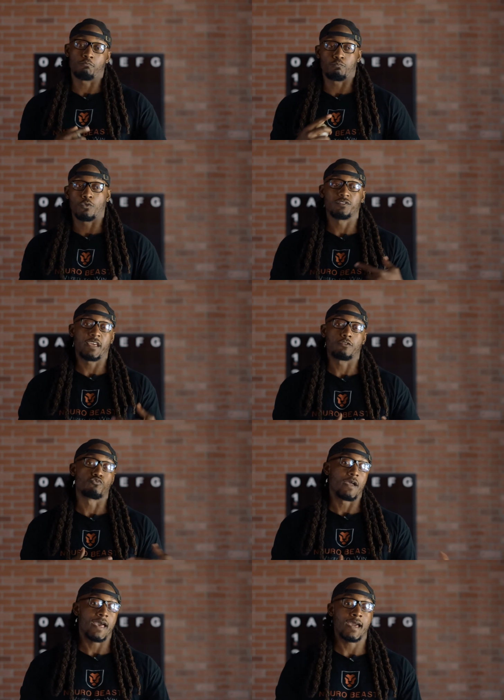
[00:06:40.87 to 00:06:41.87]
we'll say
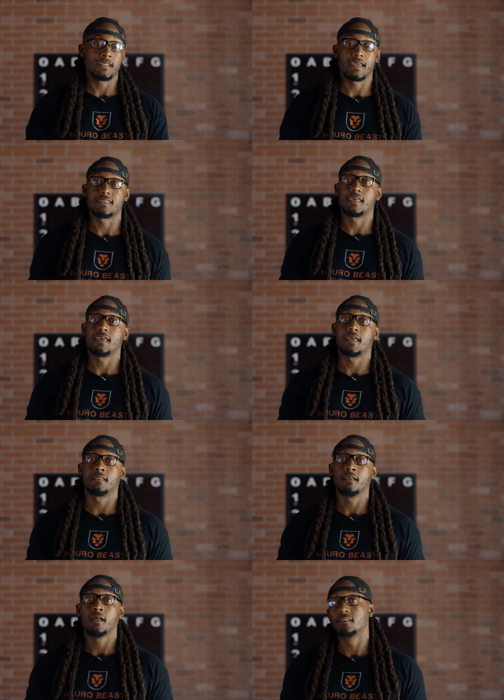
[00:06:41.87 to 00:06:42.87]
red and
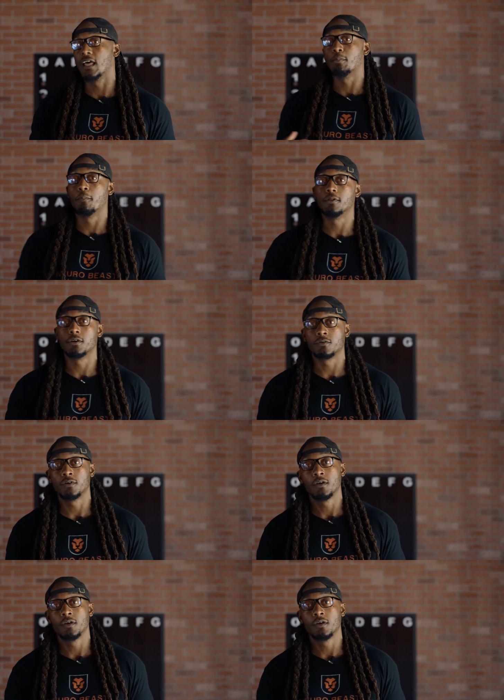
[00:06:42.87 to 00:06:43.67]
then double blue.